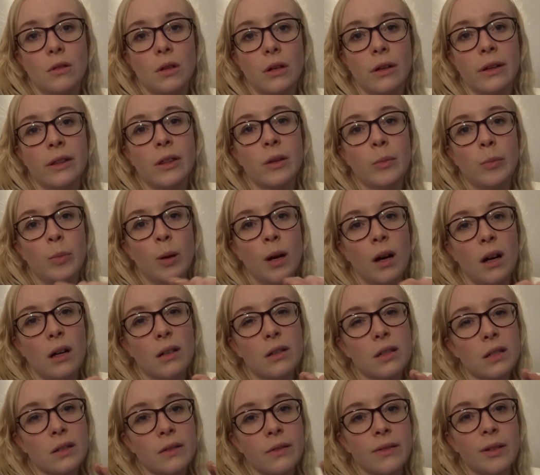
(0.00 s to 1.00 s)
other
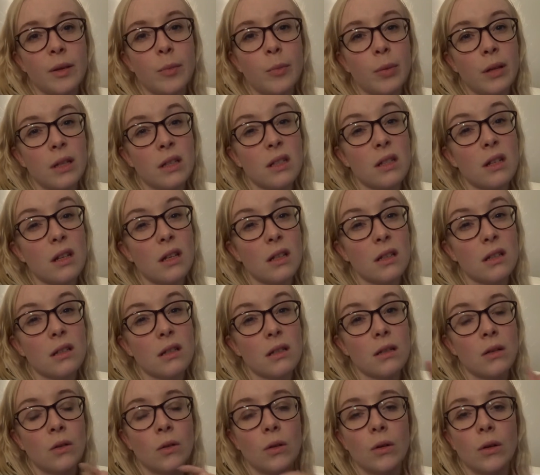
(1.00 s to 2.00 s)
parts of the
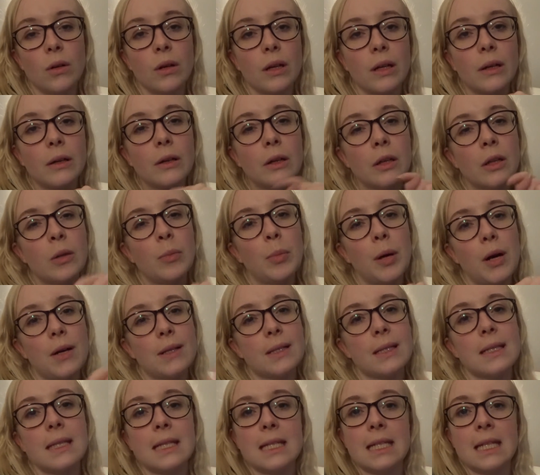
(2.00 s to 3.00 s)
business or other
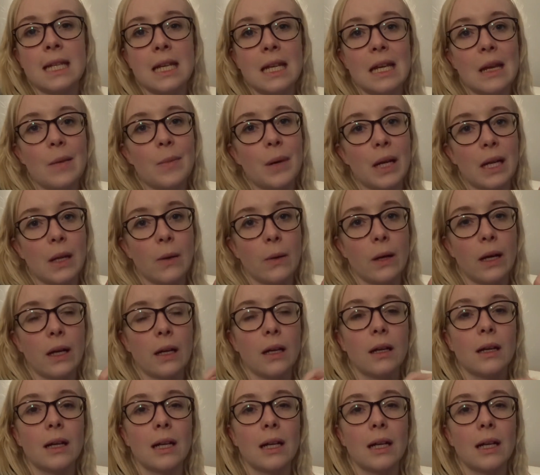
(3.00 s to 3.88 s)
parts in the team anyway,